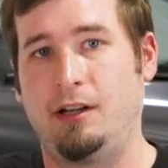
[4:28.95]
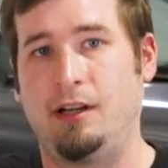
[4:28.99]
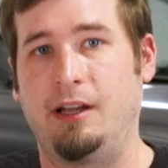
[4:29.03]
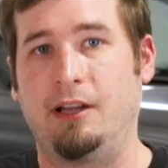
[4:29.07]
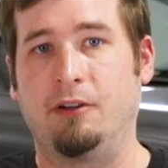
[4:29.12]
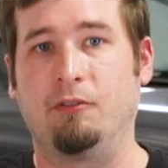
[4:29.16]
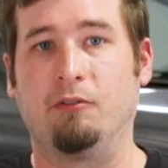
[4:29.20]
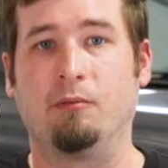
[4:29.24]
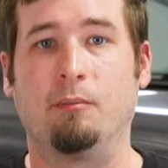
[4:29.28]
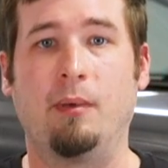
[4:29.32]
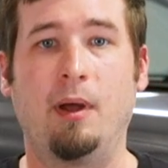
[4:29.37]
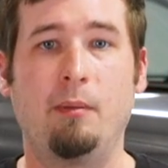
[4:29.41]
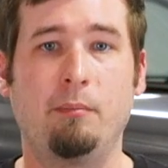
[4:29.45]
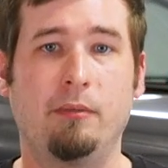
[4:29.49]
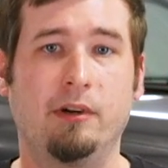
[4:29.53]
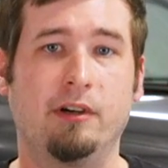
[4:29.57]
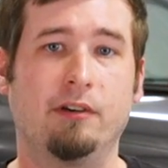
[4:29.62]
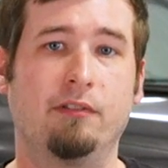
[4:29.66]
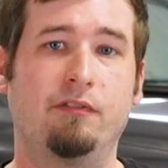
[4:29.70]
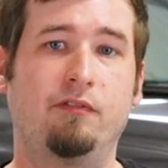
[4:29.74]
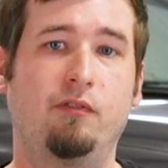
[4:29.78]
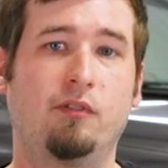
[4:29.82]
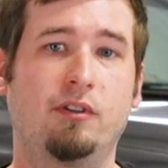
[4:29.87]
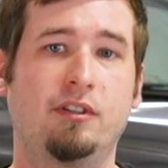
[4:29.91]
And
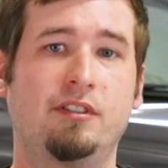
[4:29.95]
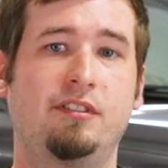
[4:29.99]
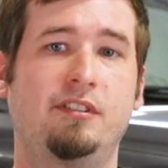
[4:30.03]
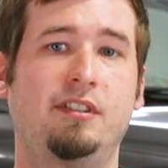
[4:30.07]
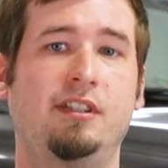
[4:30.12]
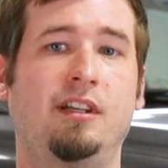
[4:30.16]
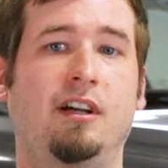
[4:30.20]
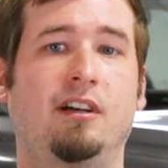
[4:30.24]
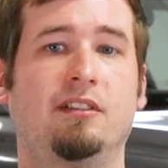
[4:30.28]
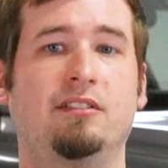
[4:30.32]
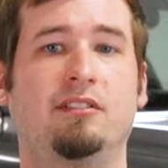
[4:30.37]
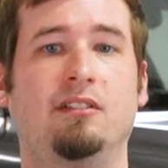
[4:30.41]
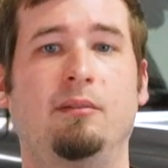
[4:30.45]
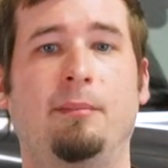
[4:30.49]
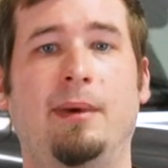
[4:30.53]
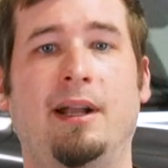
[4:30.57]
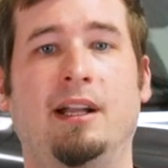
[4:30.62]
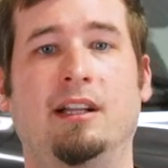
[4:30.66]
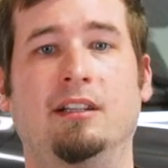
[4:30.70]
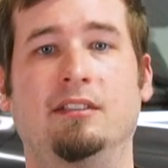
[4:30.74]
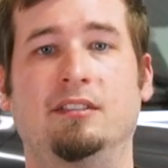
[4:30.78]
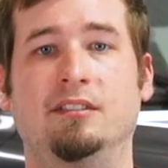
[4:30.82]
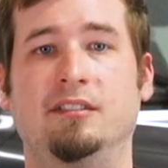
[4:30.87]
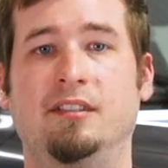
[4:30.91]
remember, 4C also
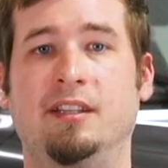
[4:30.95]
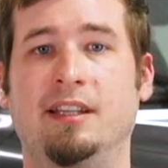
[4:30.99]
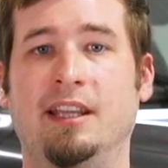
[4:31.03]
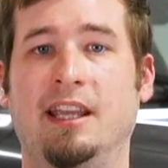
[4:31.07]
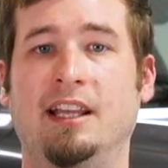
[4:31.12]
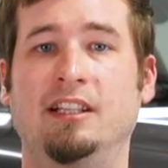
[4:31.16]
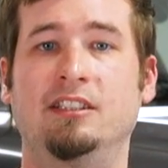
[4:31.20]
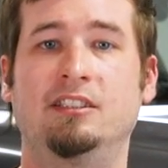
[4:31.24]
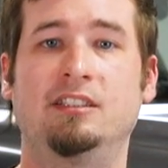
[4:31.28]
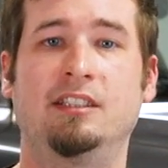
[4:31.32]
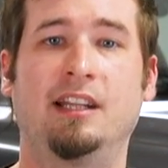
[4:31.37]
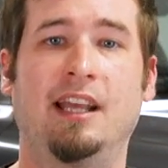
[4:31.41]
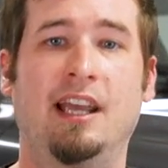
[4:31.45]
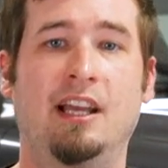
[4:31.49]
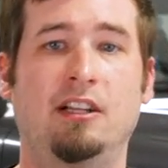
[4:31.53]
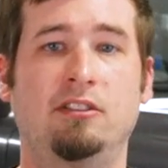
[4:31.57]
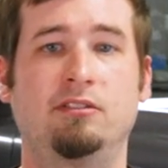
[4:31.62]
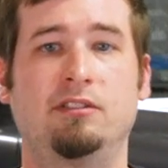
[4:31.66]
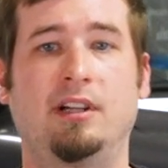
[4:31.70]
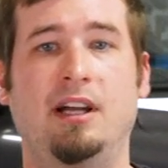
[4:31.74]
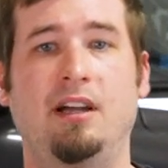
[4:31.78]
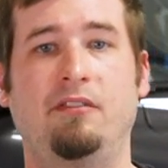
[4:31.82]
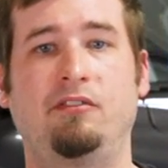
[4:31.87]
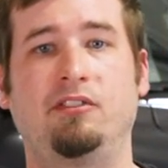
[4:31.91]
manages the engine and
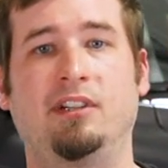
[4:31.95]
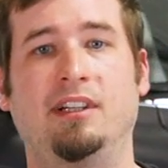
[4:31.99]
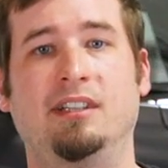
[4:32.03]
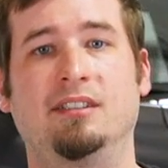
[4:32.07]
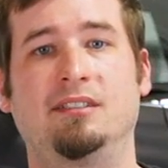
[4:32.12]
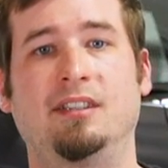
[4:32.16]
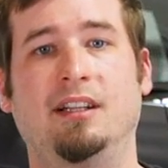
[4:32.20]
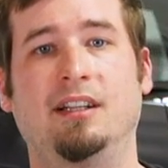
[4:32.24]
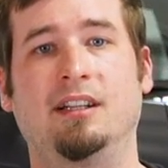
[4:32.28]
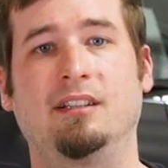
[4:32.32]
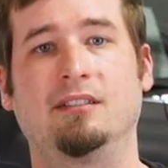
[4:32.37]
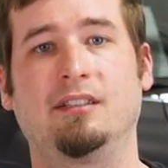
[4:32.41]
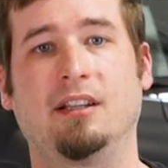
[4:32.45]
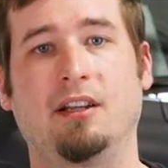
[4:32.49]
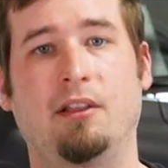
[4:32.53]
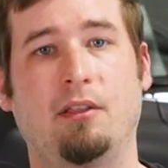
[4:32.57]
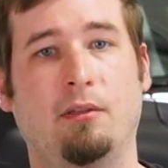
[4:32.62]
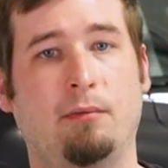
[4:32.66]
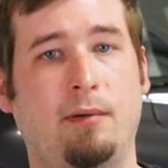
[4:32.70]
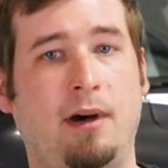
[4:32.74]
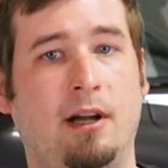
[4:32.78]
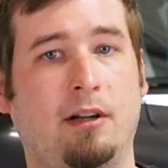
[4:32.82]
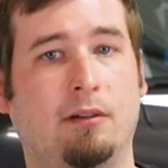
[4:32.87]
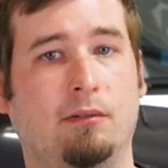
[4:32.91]
drivetrain settings like
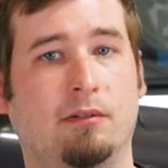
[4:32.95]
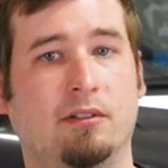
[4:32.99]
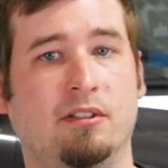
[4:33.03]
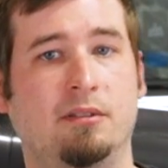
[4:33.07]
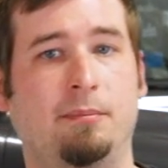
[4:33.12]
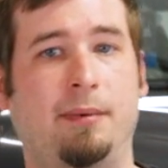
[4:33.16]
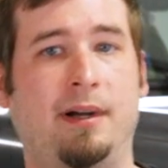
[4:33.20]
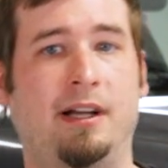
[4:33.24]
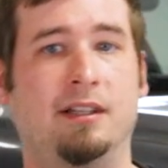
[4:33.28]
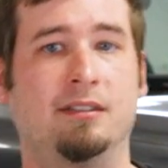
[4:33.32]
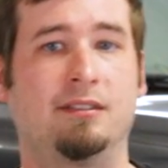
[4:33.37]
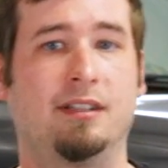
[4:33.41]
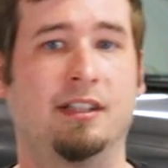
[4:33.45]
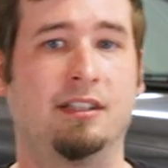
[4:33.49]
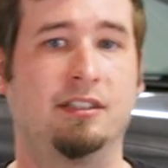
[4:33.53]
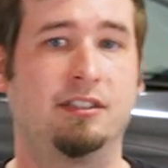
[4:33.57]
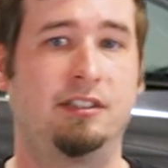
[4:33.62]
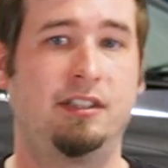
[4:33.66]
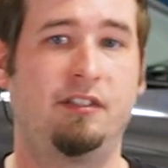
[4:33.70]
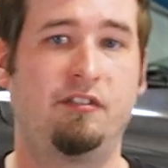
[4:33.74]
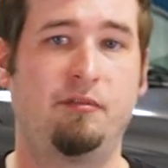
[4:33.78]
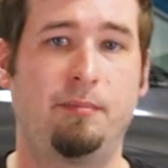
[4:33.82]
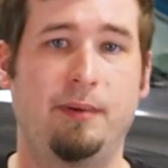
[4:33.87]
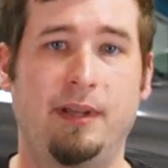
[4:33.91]
throttle response and
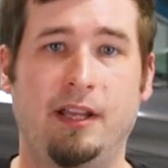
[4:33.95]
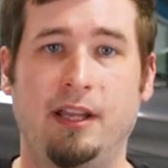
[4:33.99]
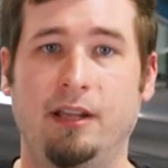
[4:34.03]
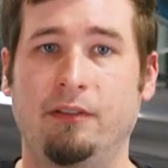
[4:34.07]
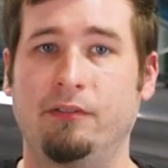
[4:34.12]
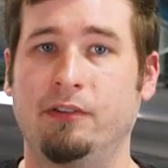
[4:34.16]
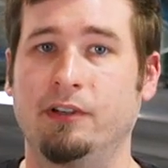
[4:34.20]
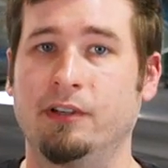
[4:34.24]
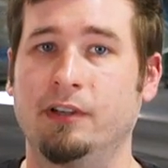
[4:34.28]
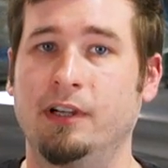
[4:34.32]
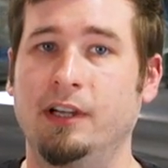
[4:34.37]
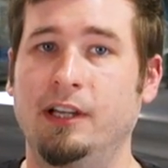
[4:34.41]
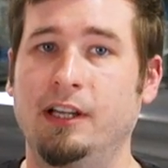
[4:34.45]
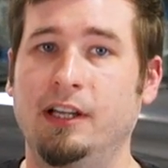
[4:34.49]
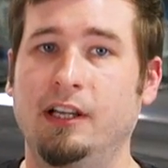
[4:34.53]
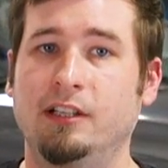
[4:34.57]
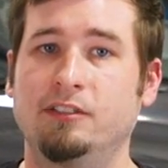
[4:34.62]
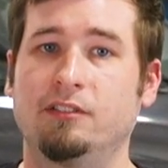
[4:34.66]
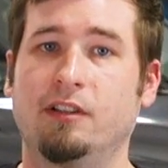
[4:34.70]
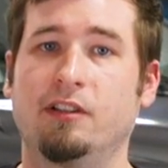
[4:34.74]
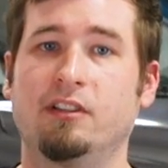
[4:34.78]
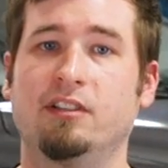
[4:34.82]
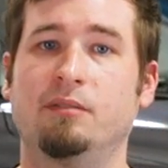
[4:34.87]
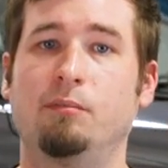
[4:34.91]
shift behavior,
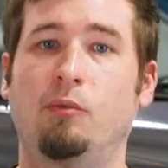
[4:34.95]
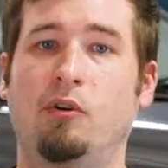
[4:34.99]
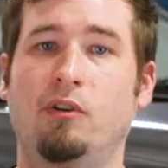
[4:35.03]
so there's